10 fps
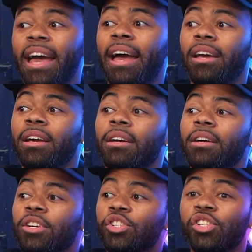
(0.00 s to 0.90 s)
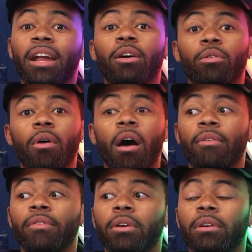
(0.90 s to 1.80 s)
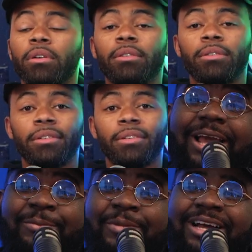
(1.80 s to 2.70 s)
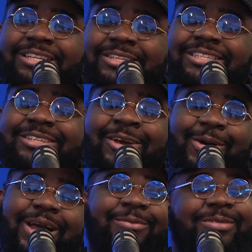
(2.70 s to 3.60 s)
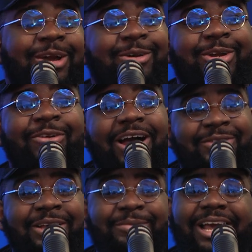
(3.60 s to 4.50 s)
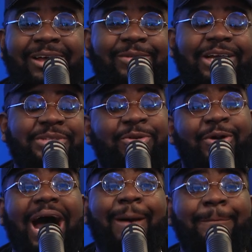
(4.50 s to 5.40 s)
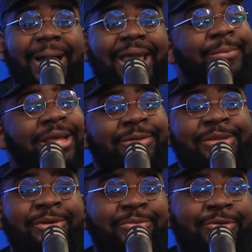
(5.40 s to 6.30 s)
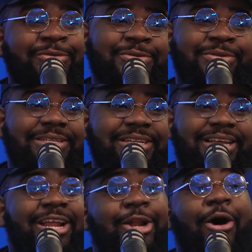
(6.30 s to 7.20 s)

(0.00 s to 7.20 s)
Shout that. out Garab. Shout out Garab. If Garab could an inbox, yo, yo, Garab, you give me an inbox, bro, I might make a beat on Pro Tools. He's not.